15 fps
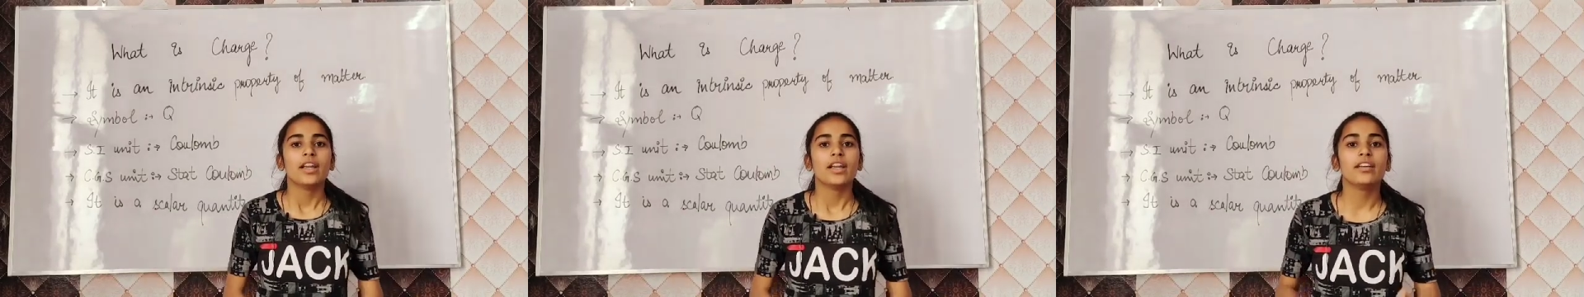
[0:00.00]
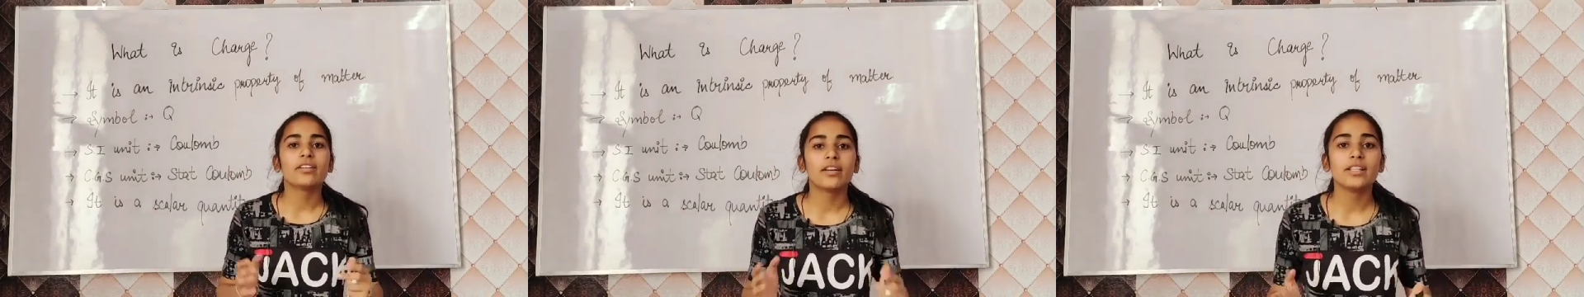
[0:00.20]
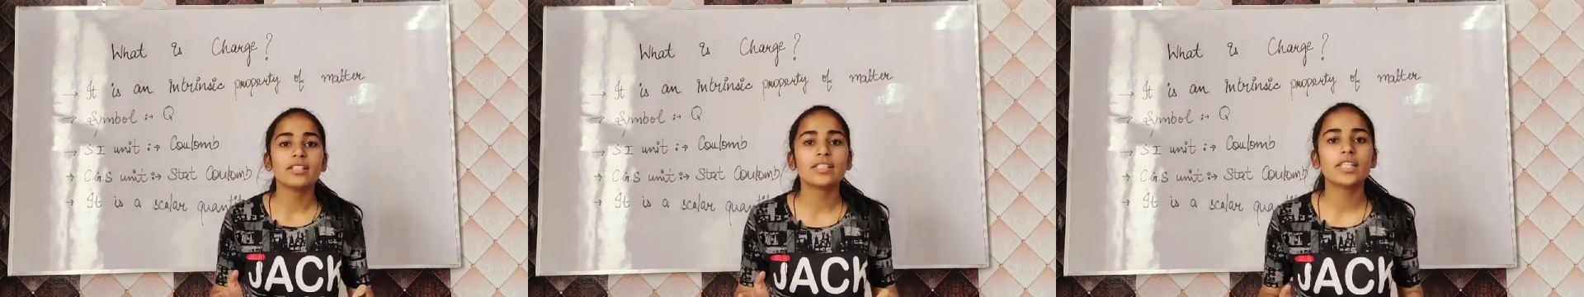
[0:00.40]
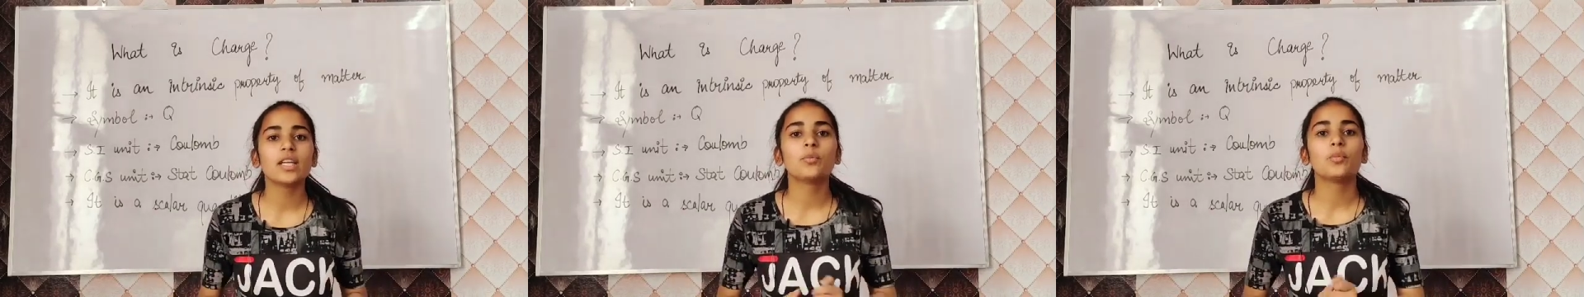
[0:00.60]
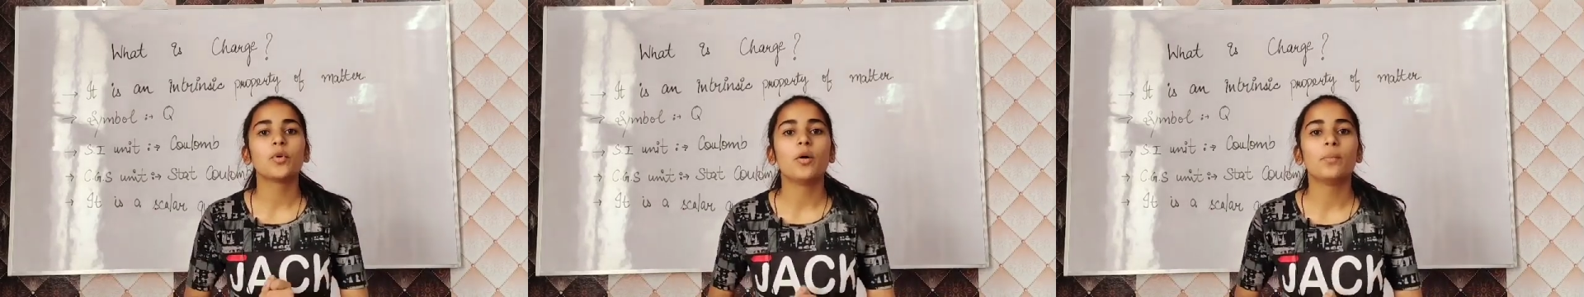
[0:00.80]

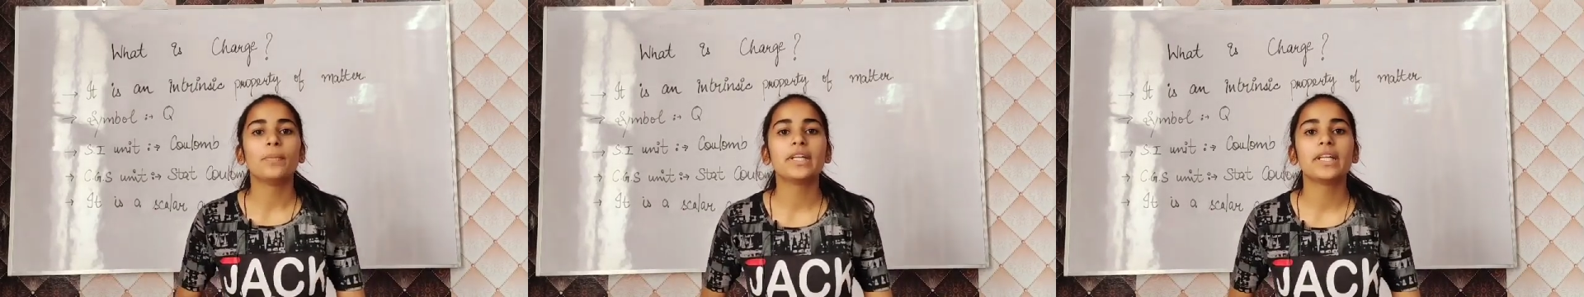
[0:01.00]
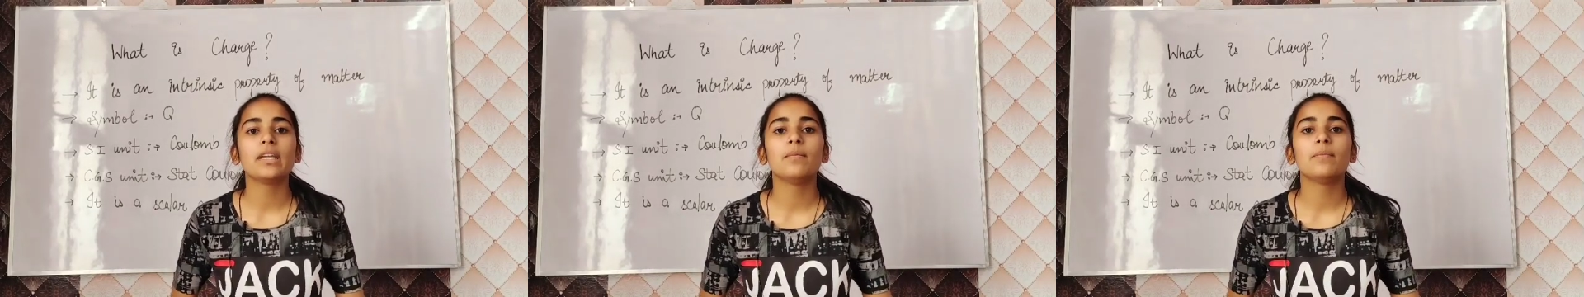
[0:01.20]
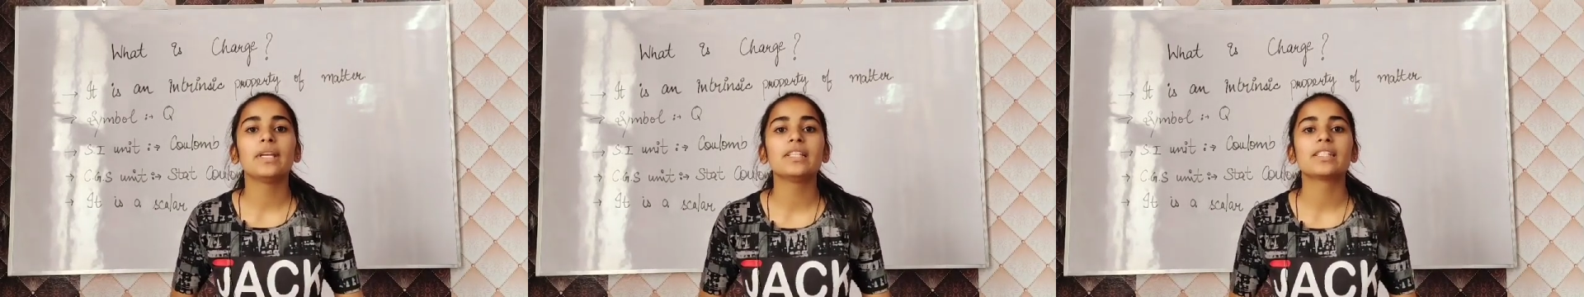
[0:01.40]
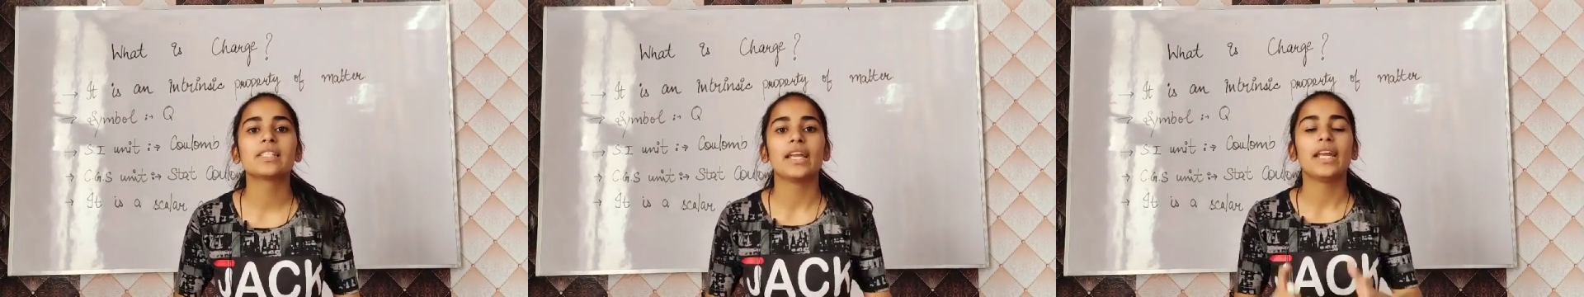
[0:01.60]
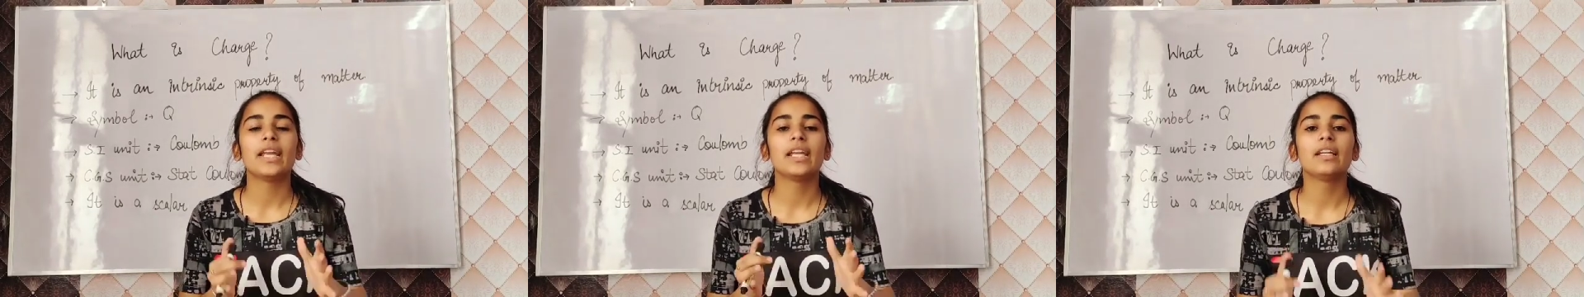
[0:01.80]
Intrinsic property means
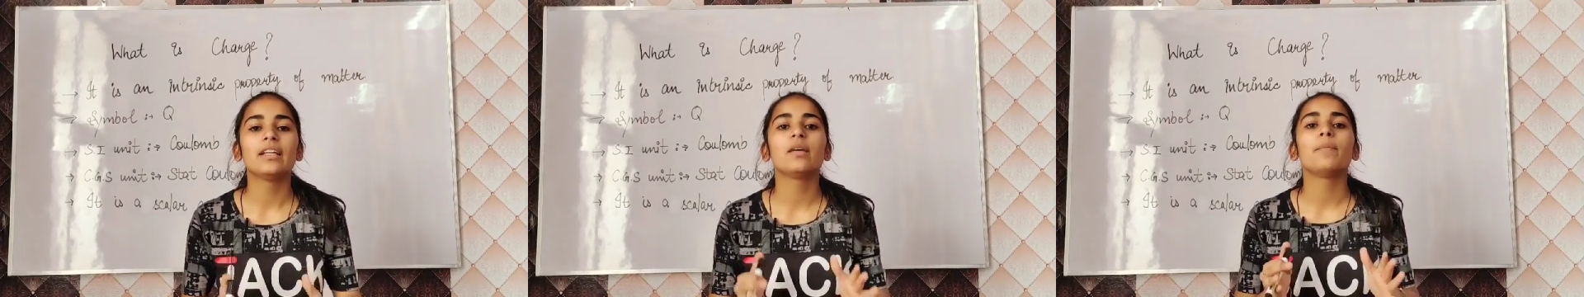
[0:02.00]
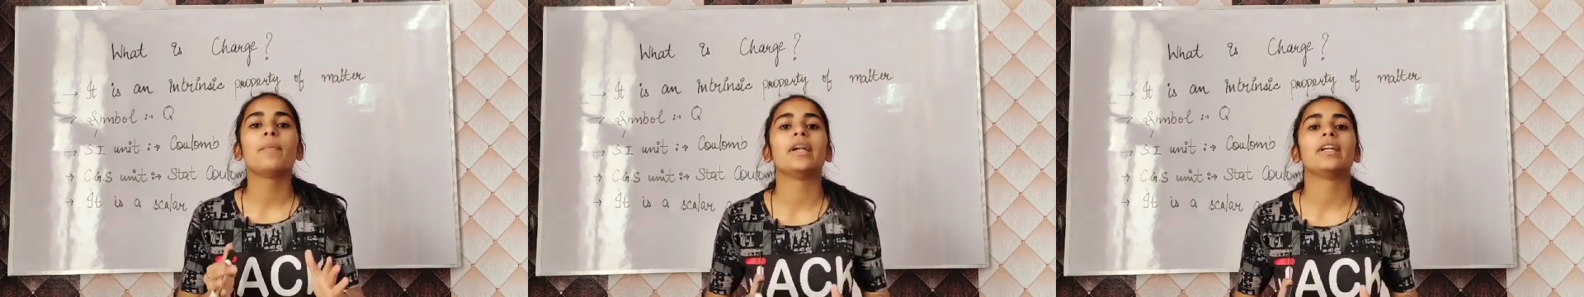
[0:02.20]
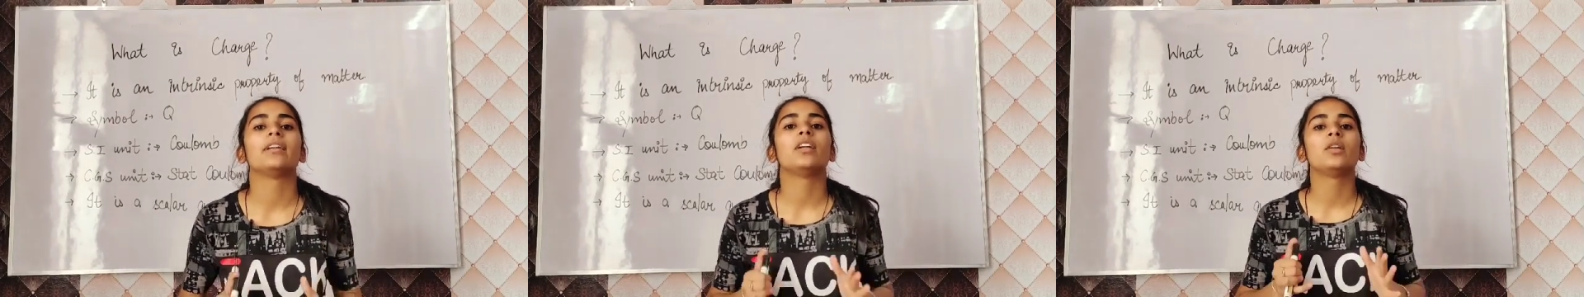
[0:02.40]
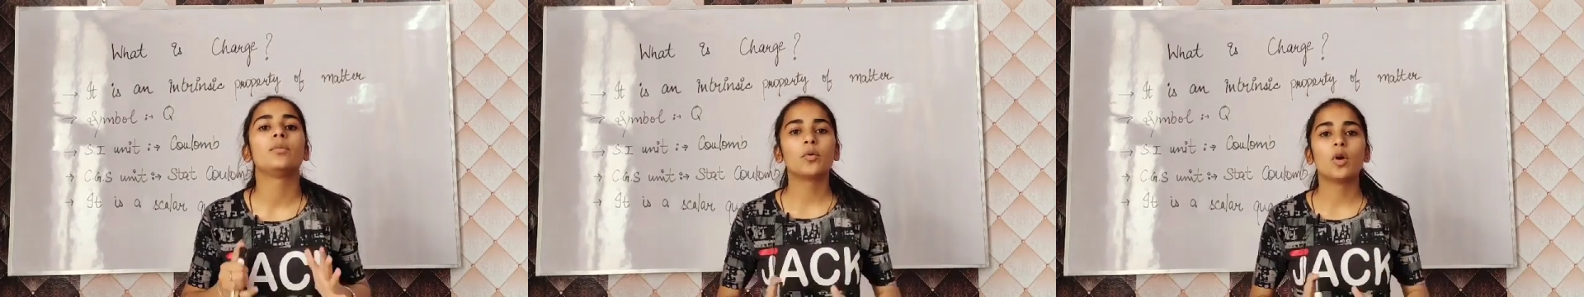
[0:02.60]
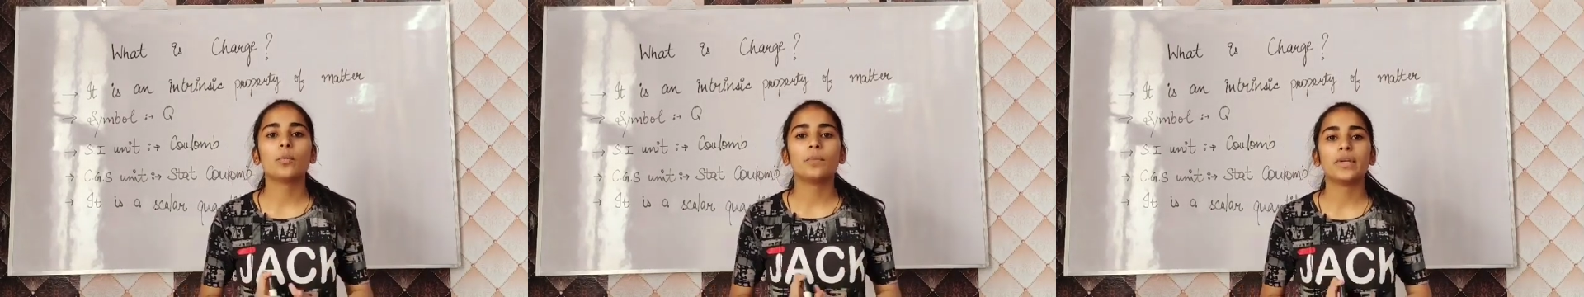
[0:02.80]

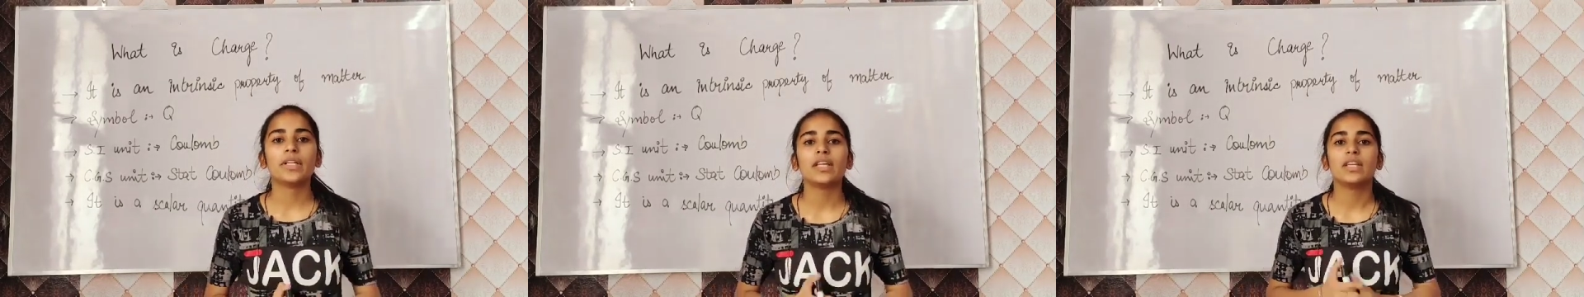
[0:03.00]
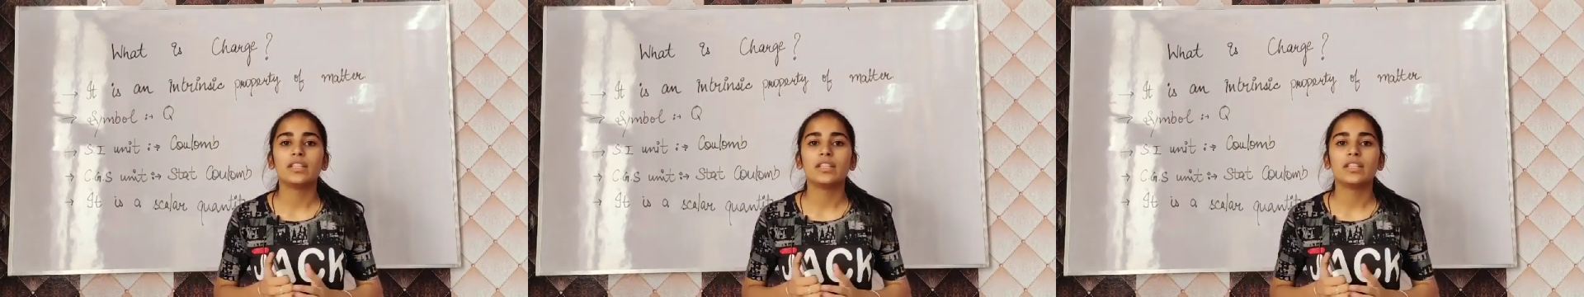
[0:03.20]
independent property.